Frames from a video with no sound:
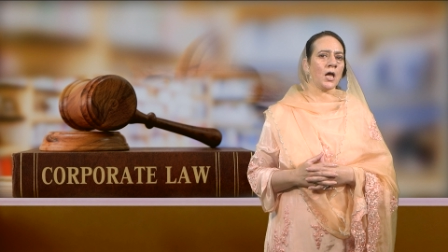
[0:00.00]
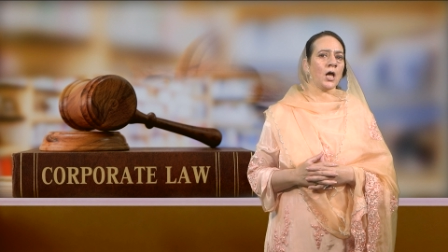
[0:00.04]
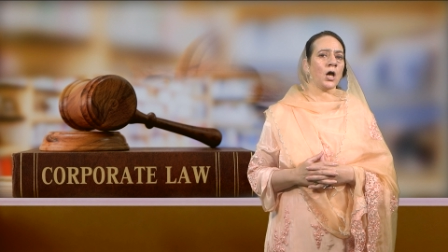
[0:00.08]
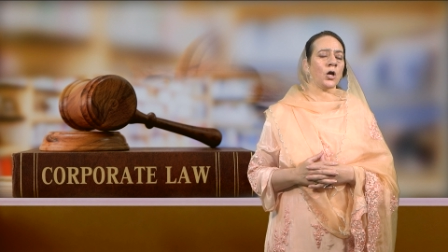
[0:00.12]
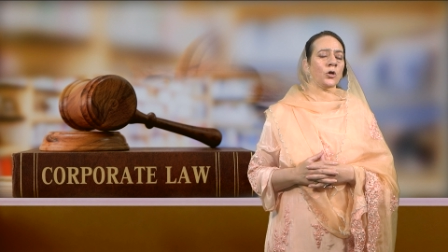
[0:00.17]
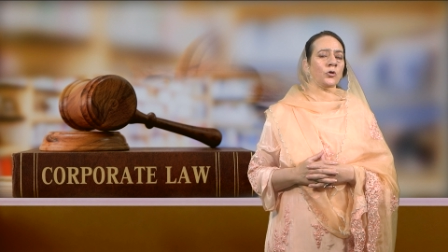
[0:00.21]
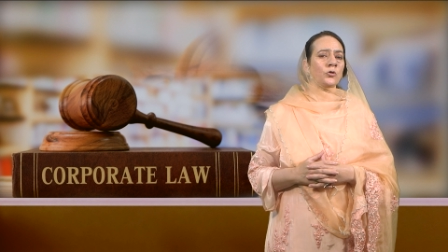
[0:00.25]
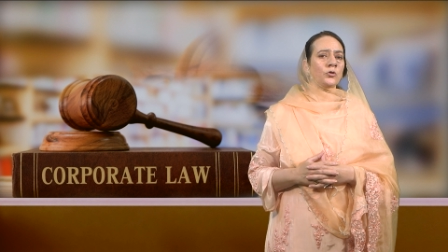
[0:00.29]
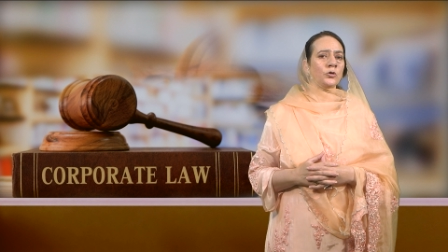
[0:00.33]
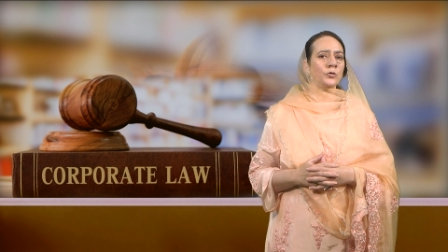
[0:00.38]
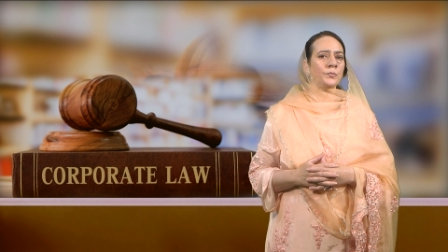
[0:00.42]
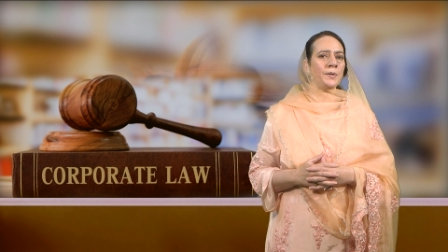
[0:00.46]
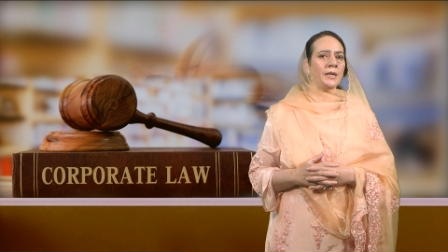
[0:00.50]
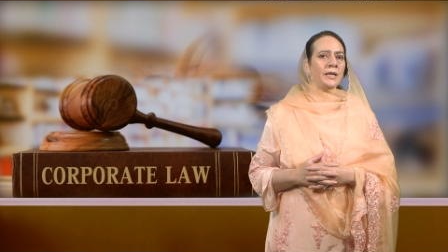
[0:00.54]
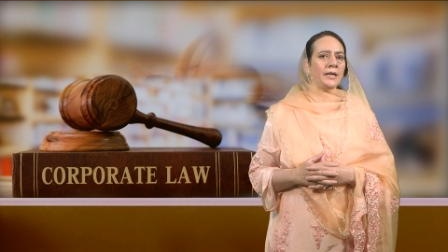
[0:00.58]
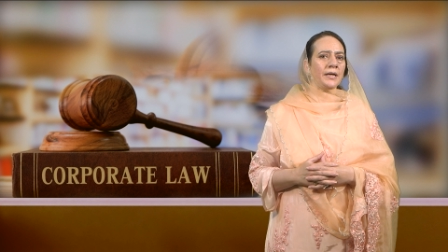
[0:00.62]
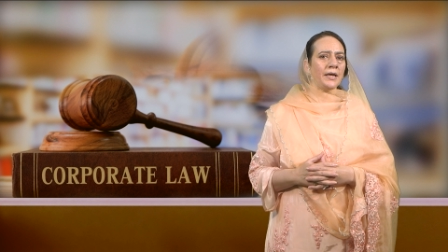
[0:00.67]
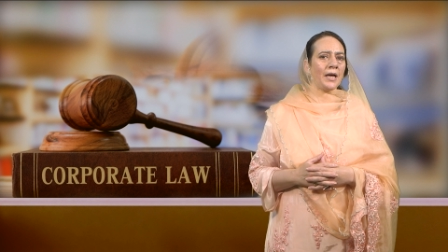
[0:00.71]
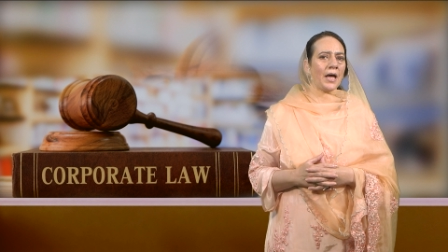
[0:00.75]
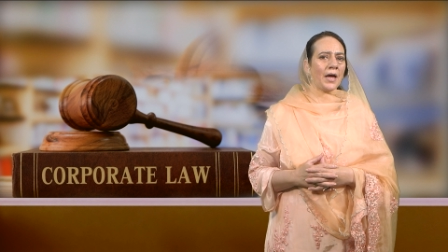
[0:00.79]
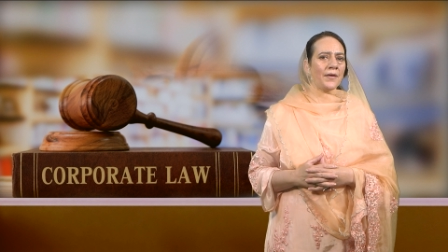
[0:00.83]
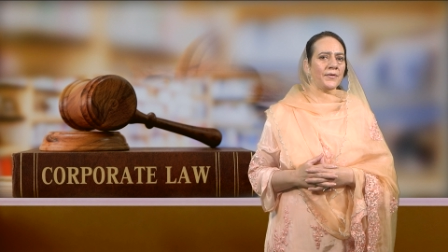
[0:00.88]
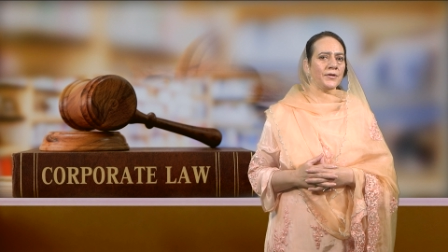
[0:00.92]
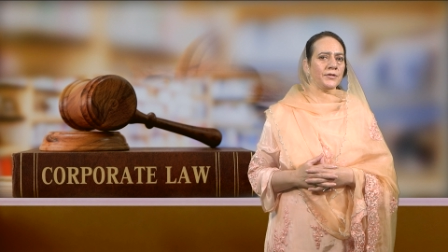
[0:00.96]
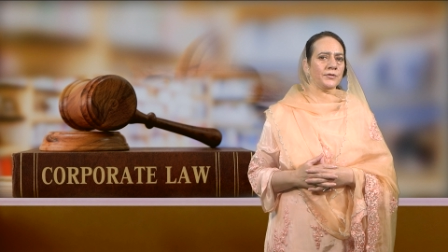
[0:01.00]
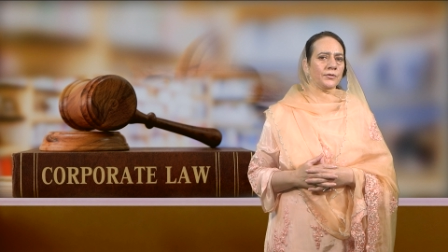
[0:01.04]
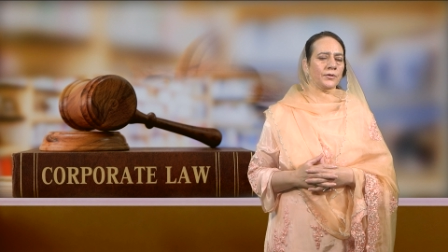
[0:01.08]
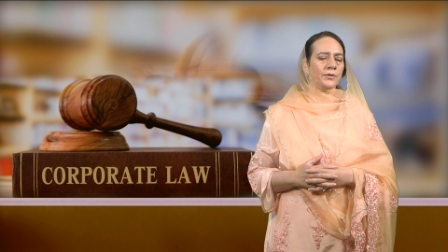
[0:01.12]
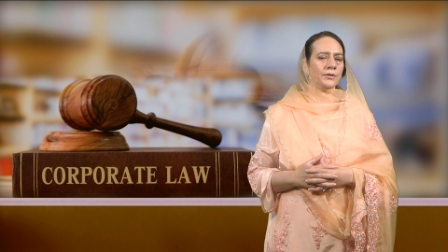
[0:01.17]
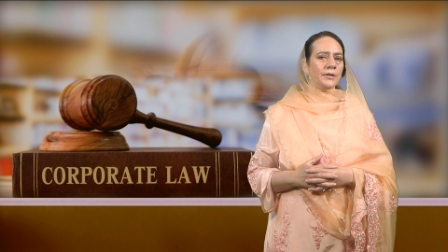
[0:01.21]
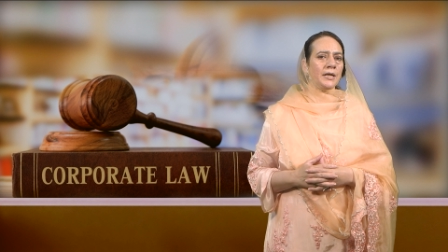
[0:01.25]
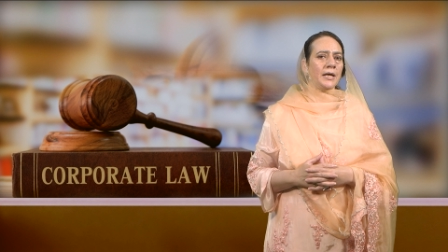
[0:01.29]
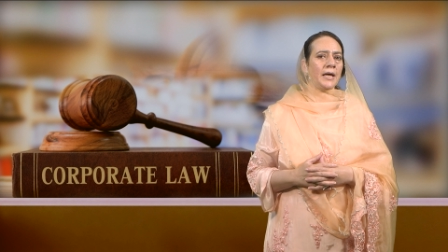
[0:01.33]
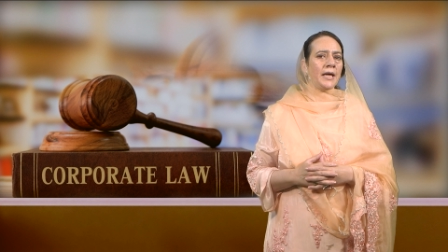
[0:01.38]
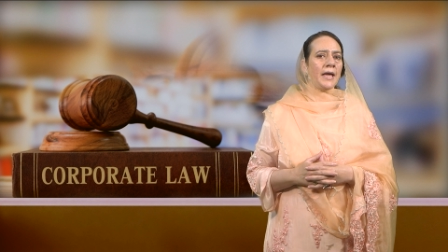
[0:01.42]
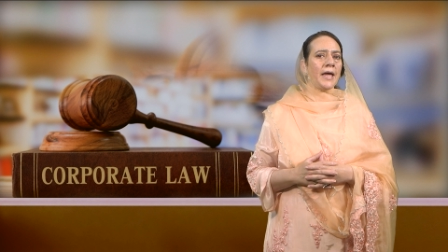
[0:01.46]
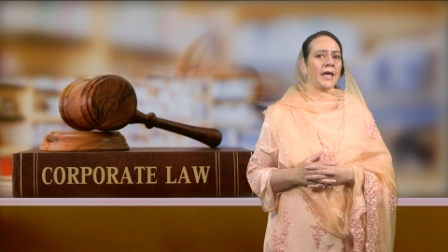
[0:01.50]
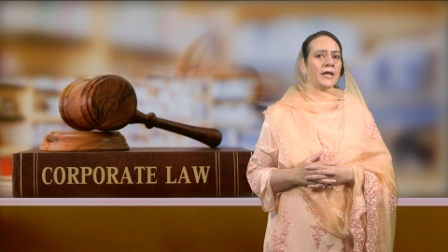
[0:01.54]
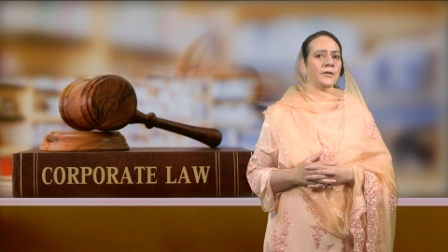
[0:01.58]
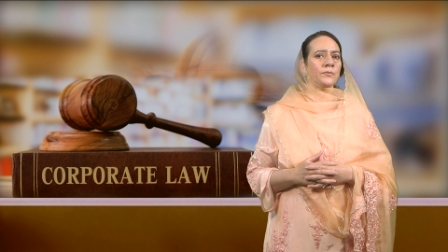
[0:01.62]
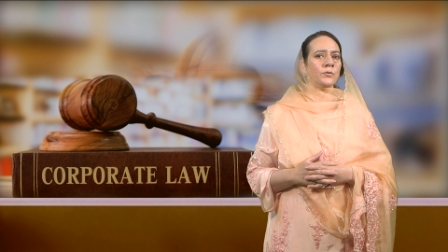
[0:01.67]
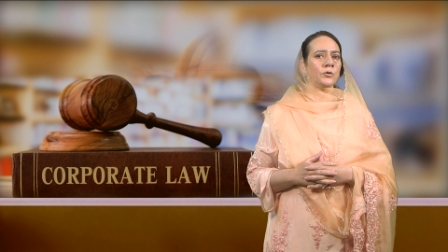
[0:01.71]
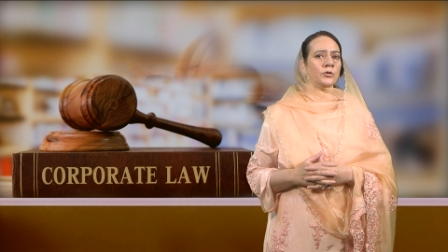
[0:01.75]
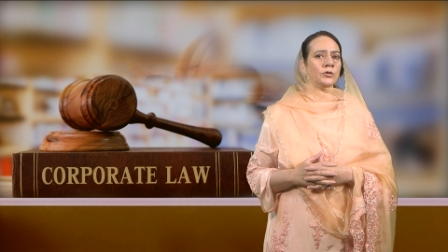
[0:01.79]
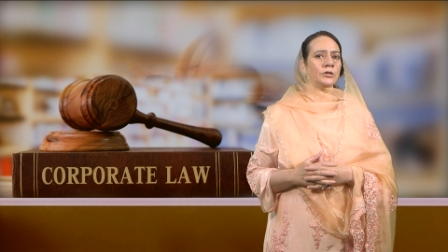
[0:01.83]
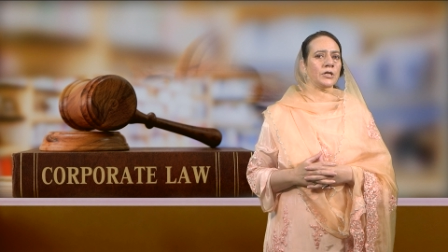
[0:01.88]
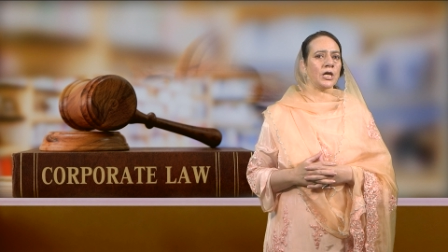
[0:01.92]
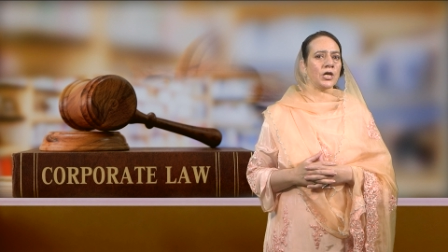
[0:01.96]
could be carried on
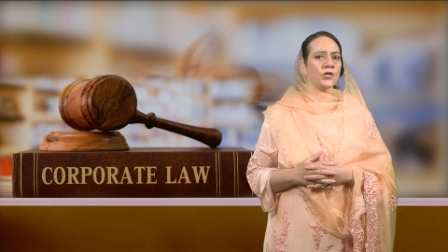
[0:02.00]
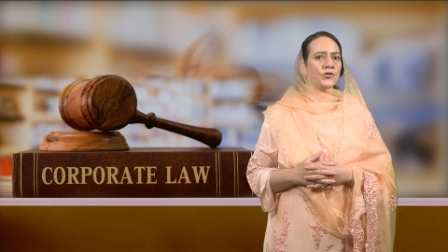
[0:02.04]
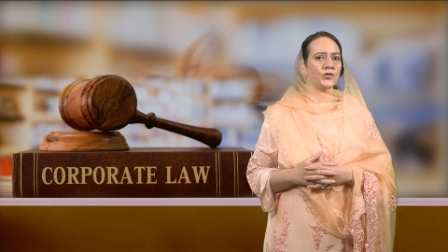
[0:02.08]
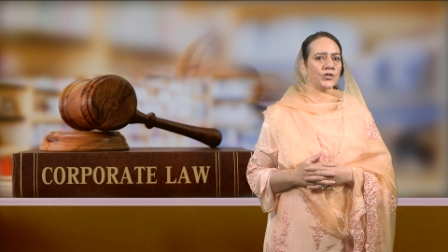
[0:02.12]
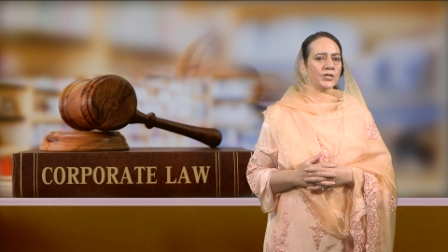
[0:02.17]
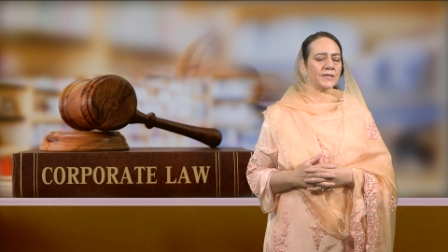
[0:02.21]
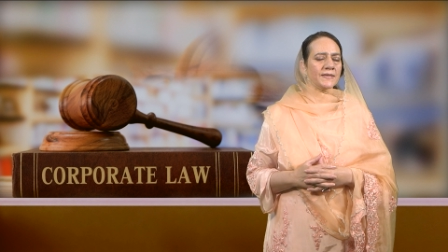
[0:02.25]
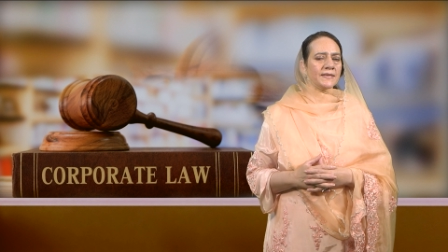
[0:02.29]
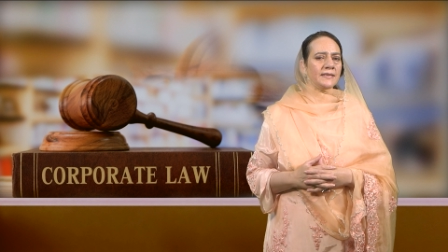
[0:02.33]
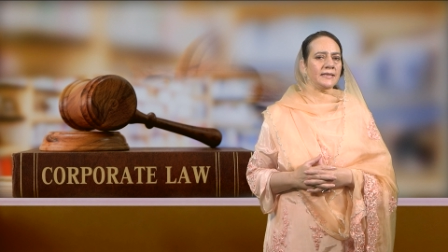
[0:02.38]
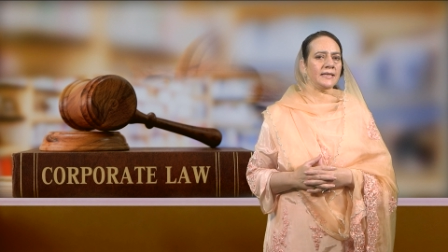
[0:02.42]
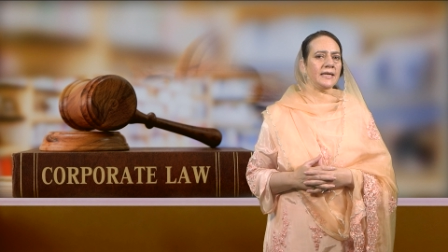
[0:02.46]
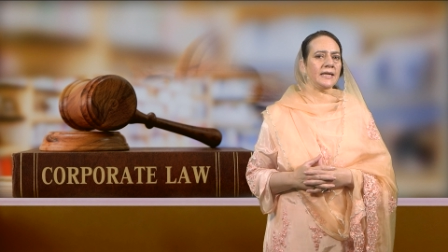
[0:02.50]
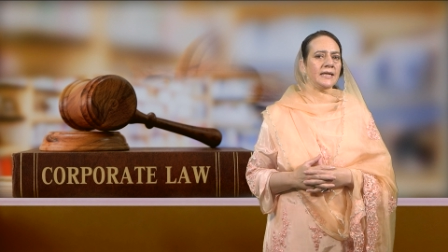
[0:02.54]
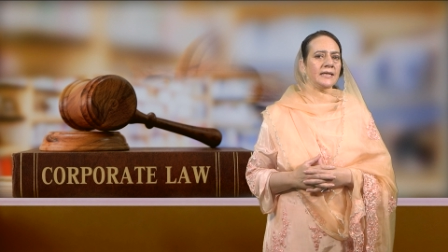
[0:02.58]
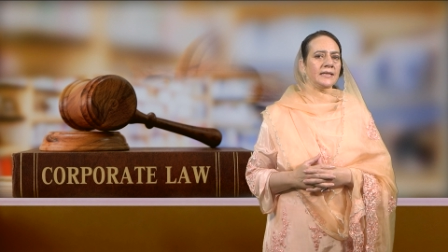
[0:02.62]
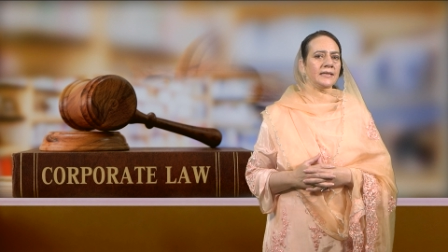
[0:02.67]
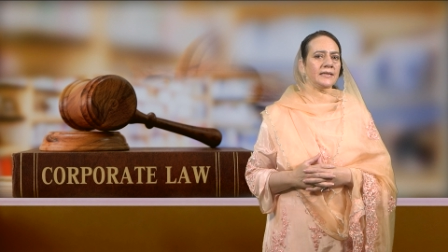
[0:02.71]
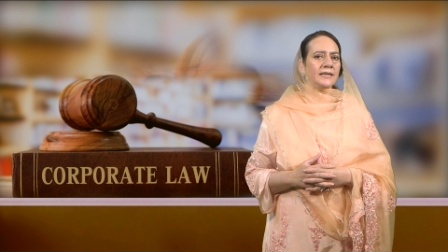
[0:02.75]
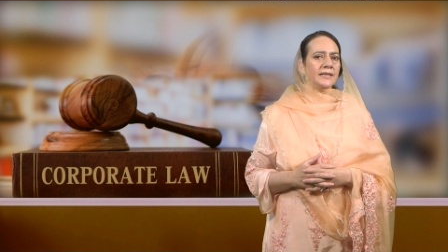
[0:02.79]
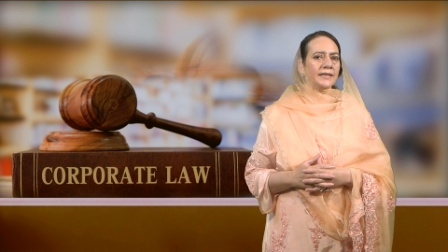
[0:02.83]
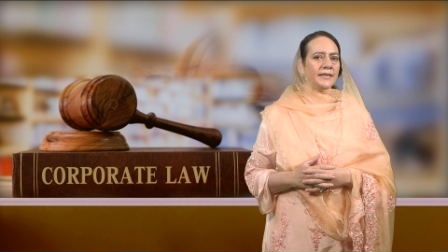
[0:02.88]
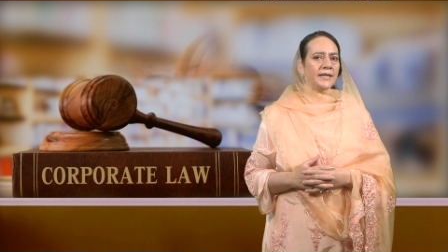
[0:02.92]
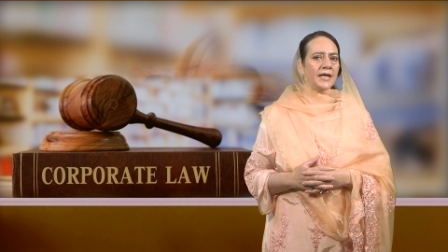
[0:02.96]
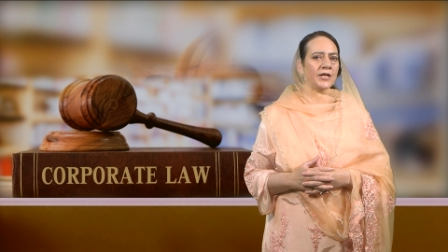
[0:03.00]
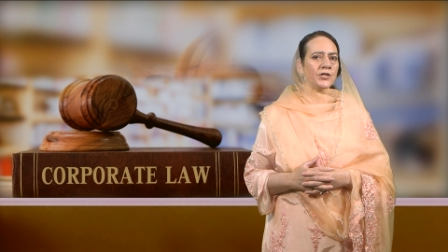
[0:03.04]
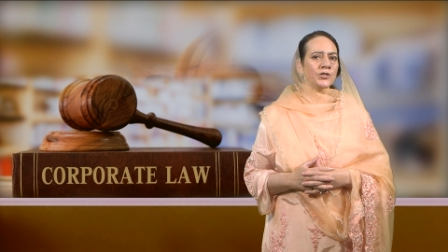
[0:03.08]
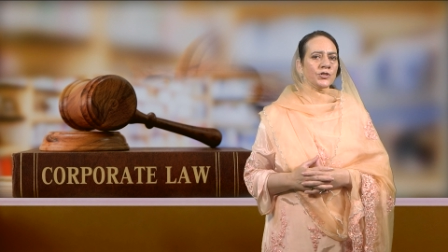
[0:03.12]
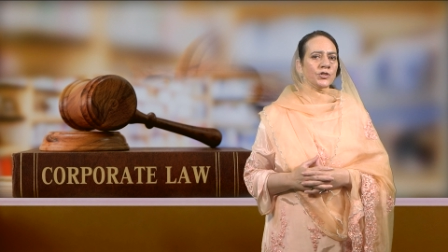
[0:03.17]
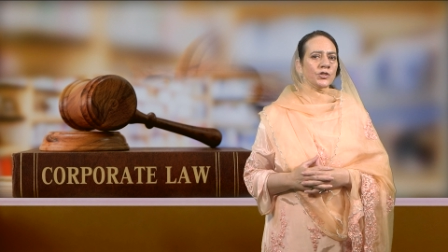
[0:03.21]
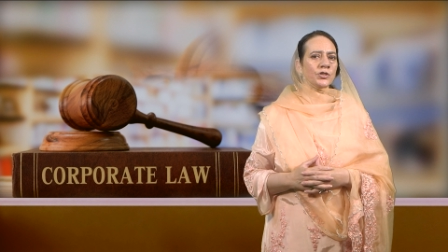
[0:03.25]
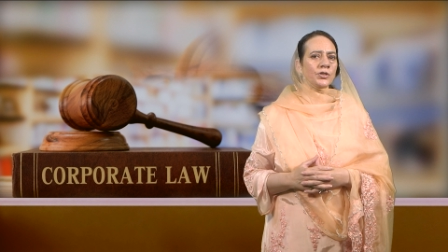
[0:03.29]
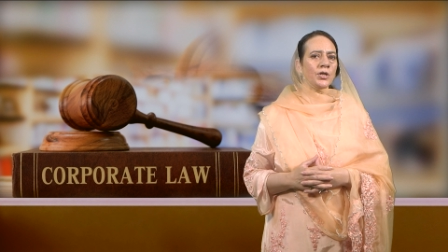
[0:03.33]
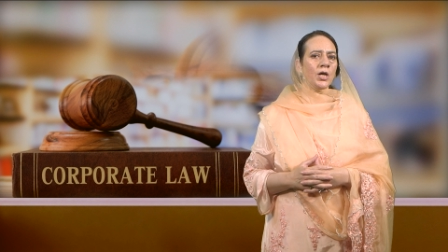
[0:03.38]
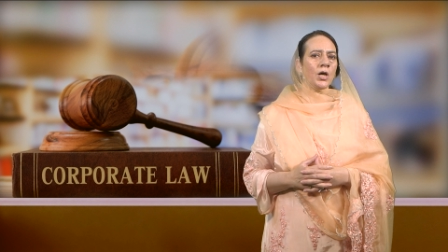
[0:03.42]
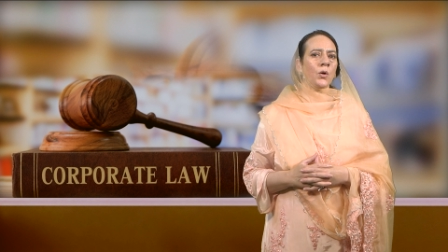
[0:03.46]
advantageously in connection